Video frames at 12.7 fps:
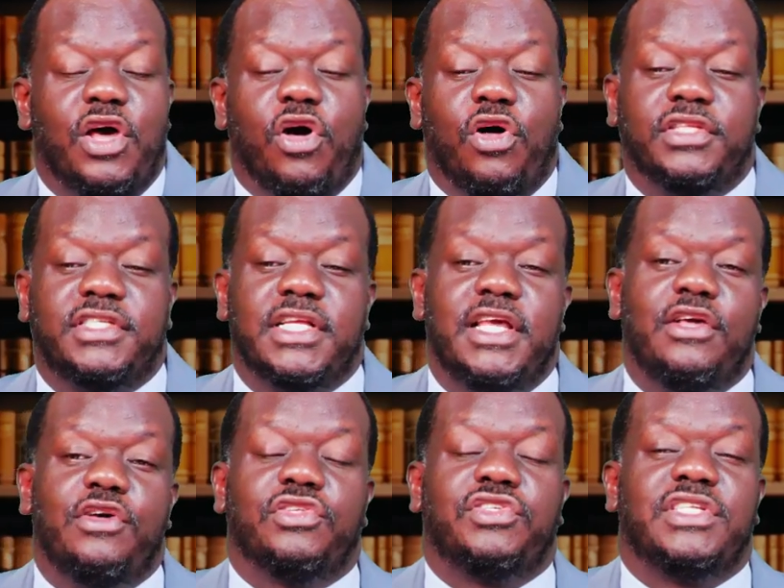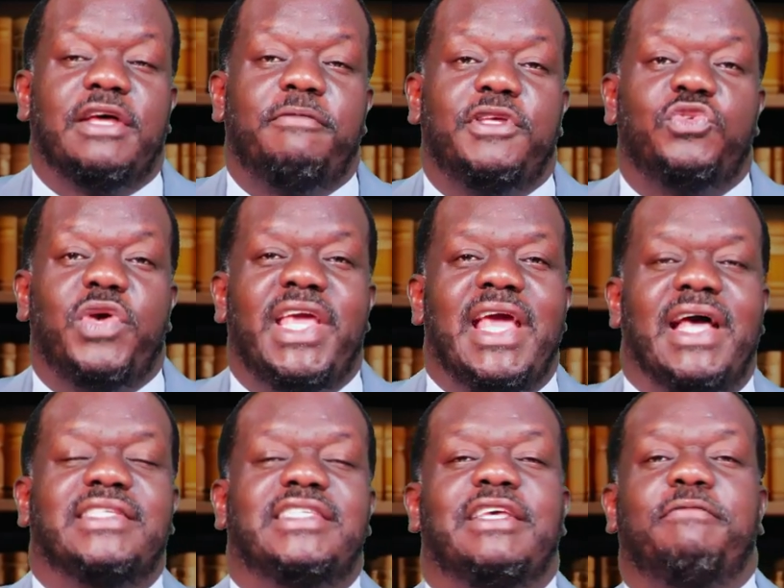until he got to that place where he
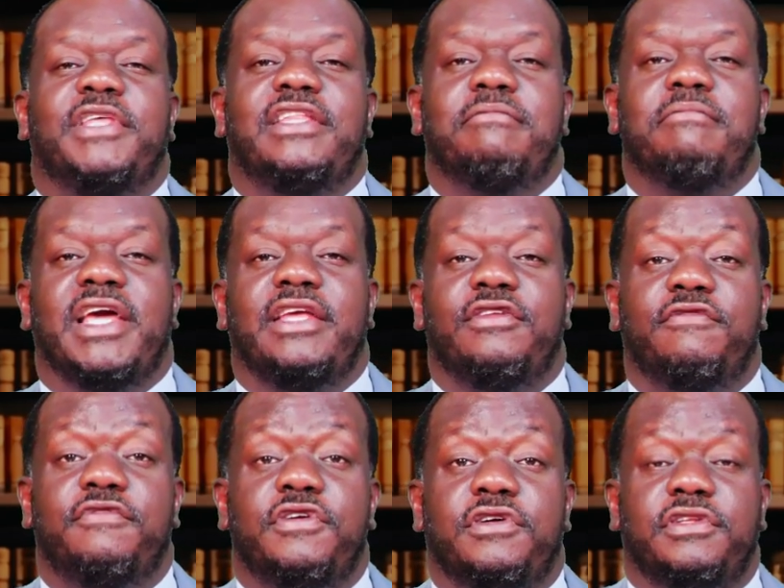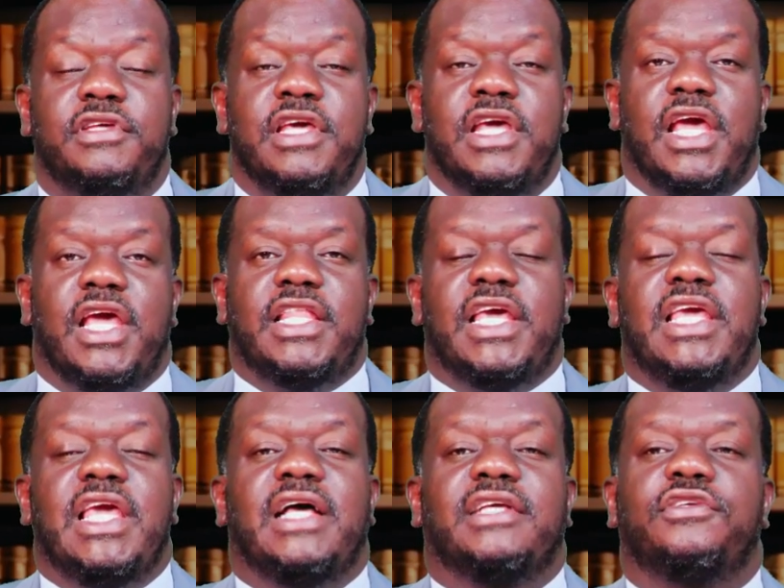accepted the mind of God. And then
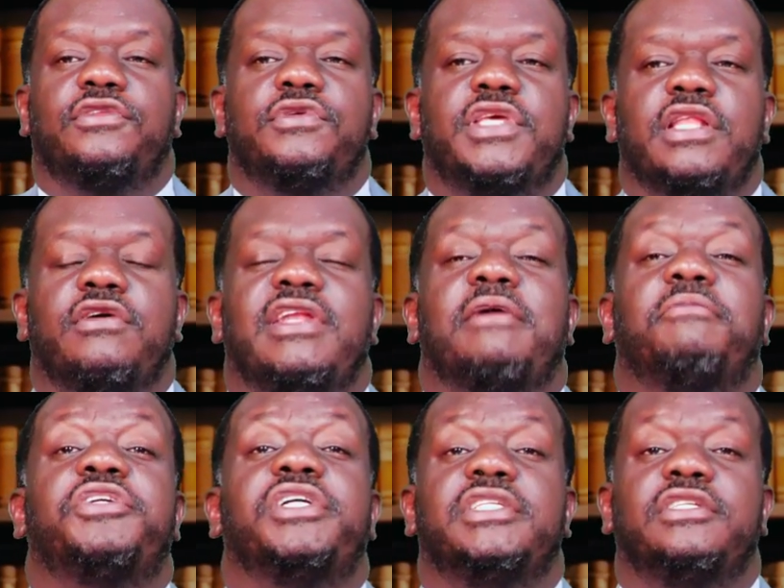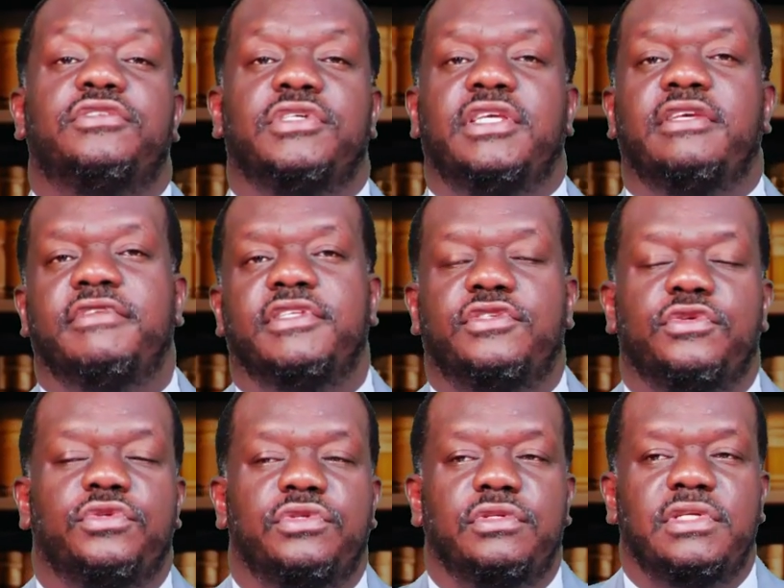he asked God, okay, Lord, I'm ready to give it.
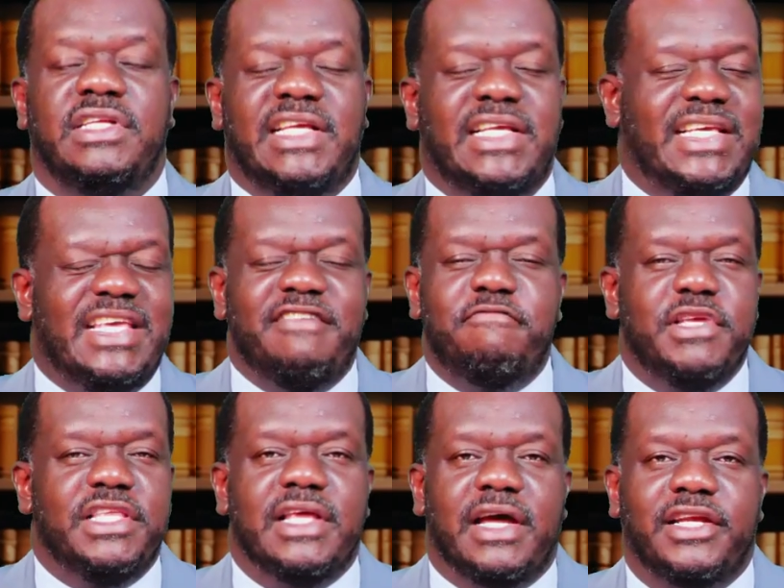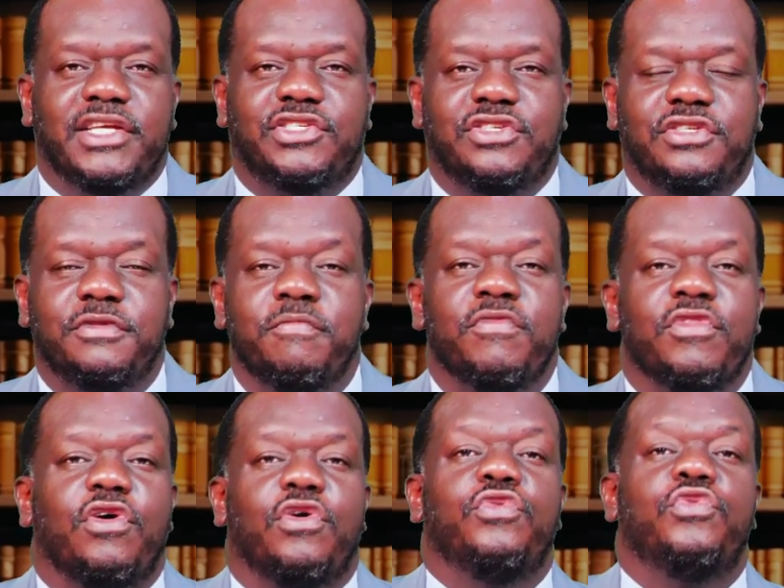So give me direction
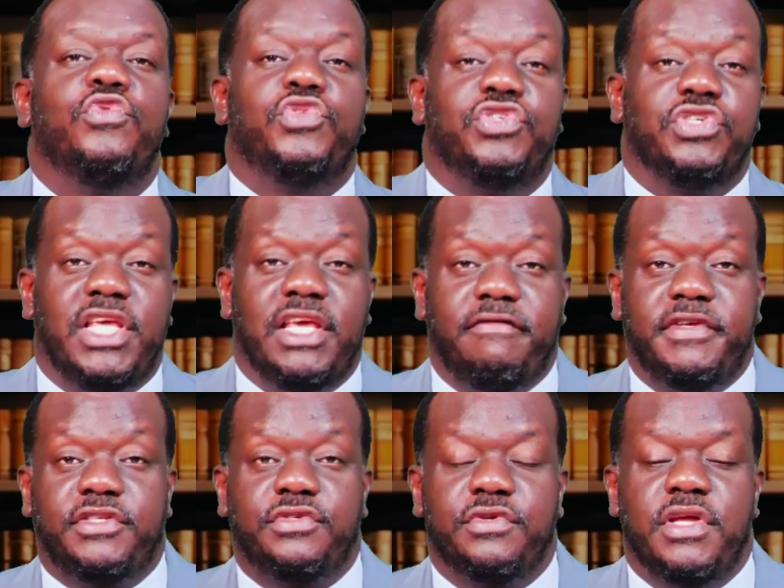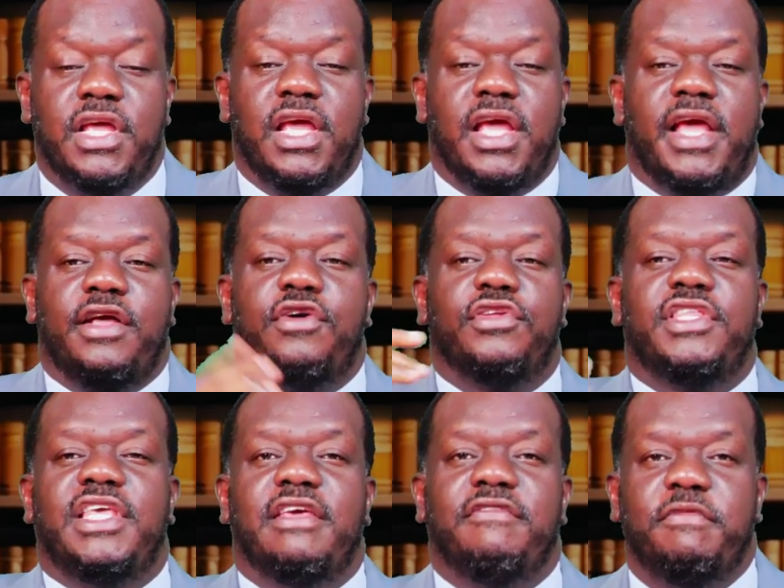on who to give it to. And
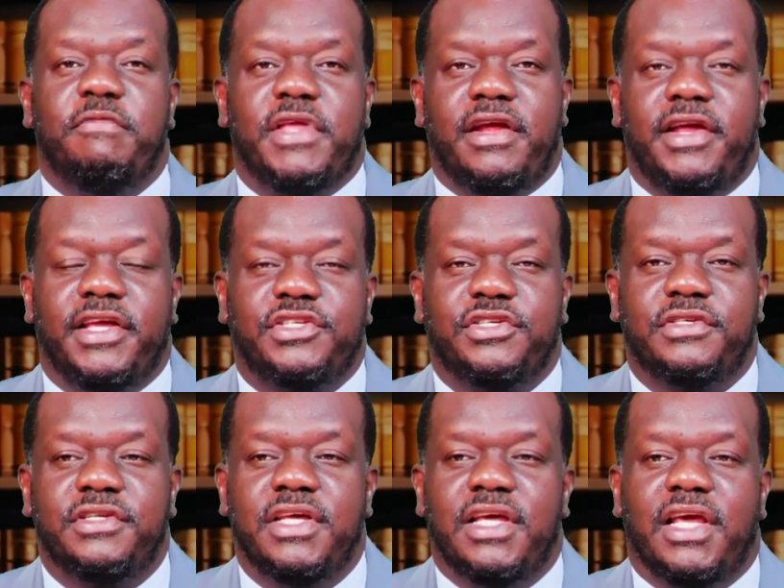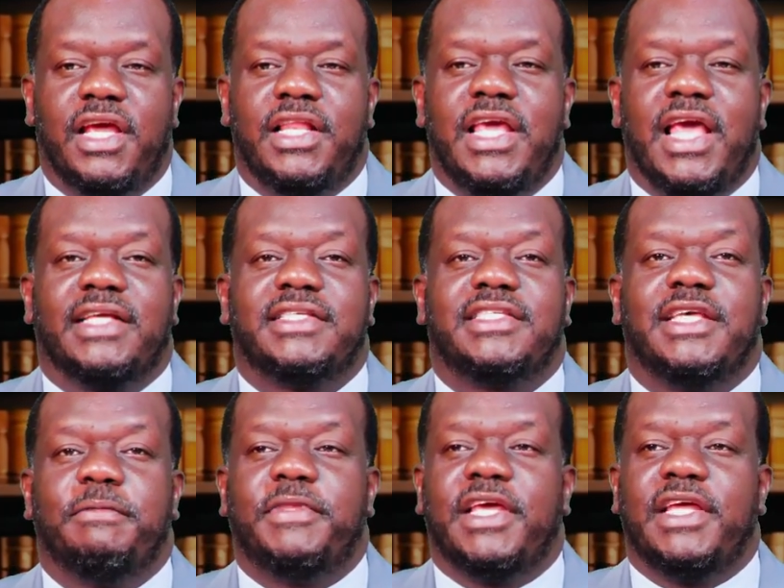God gave him direction and he
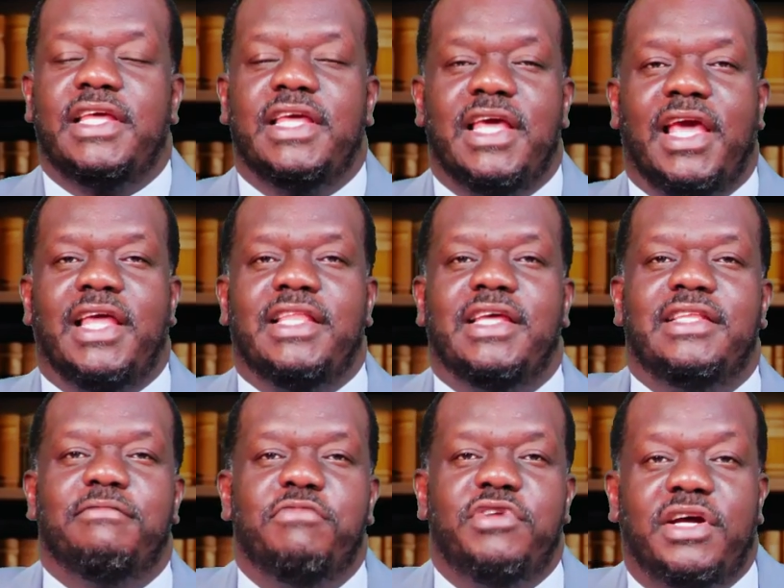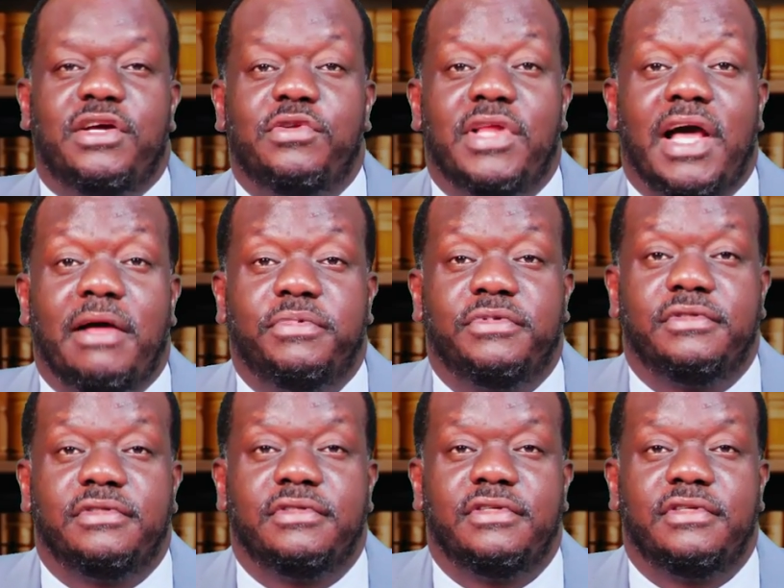accepted, and then the miracle happened.